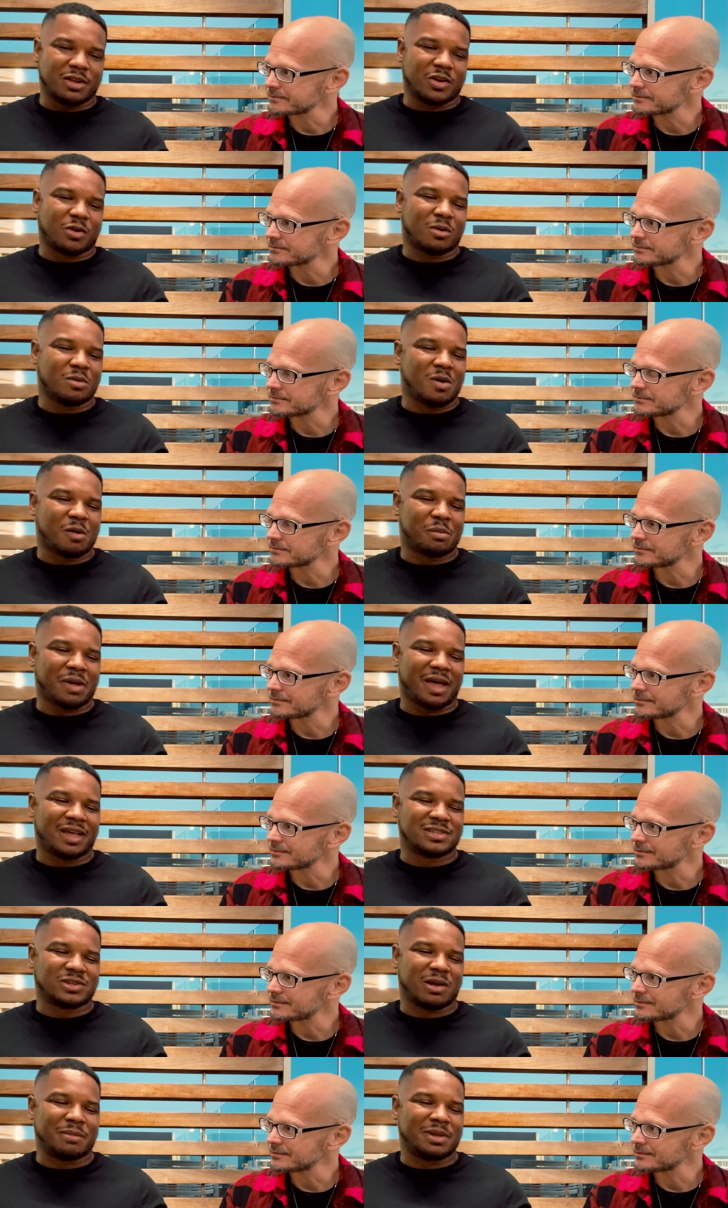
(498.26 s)
Speaker 1: girl walked
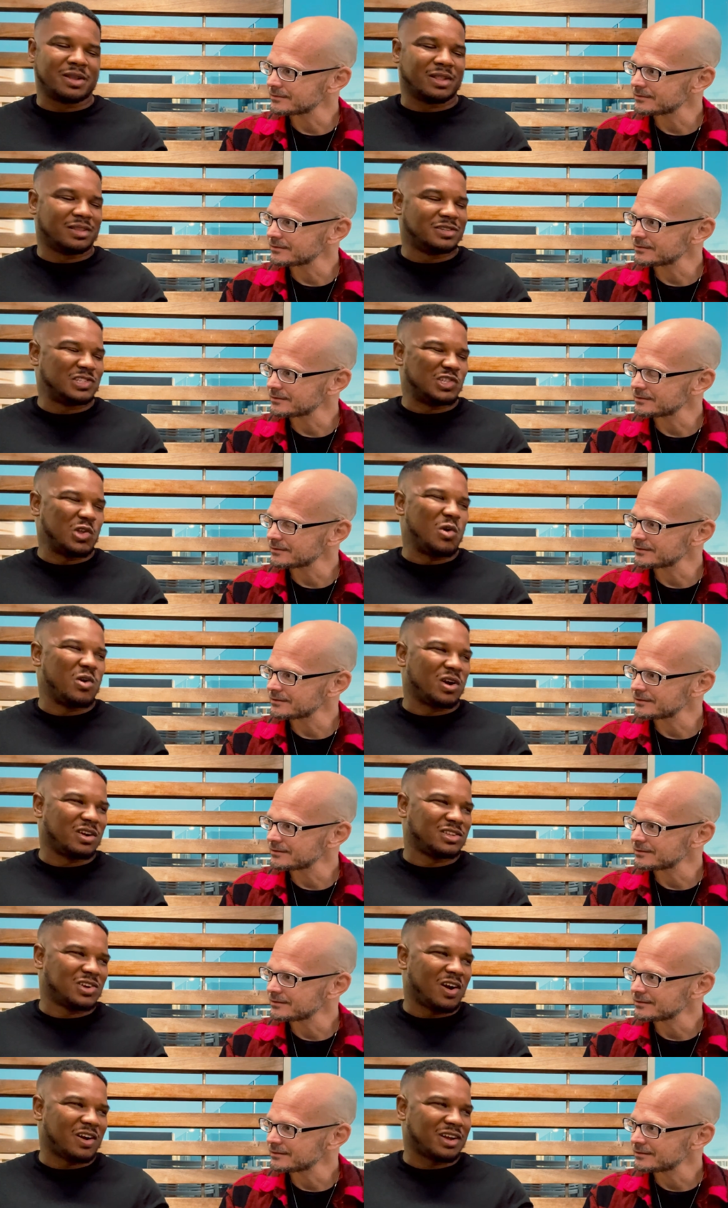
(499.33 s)
past, or I'd be in the store,
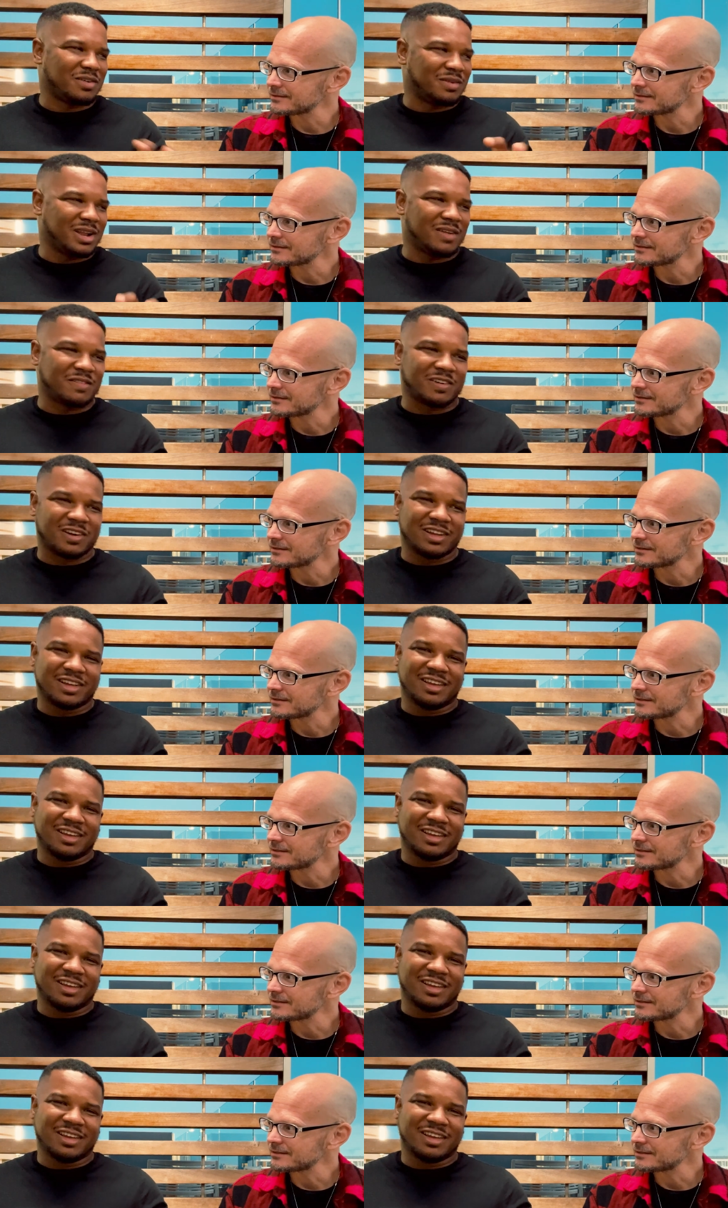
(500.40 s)
Target, whatever,